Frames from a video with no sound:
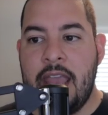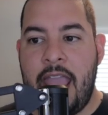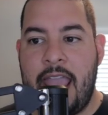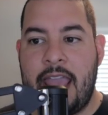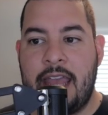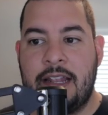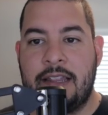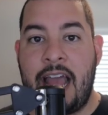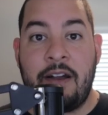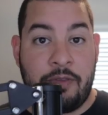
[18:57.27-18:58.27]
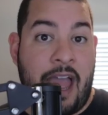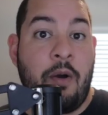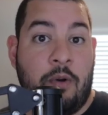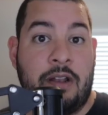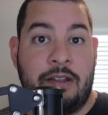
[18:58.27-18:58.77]
And that
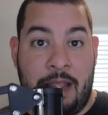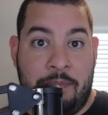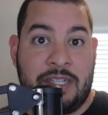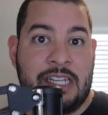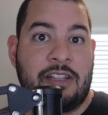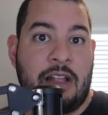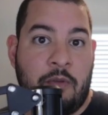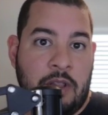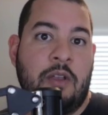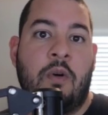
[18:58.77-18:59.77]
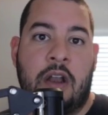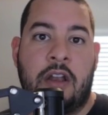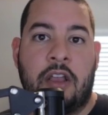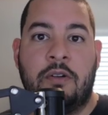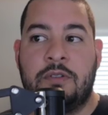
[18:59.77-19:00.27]
one in particular, I really wanted to
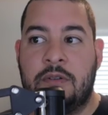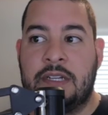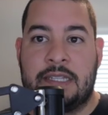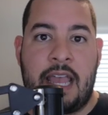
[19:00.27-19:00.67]
go to because they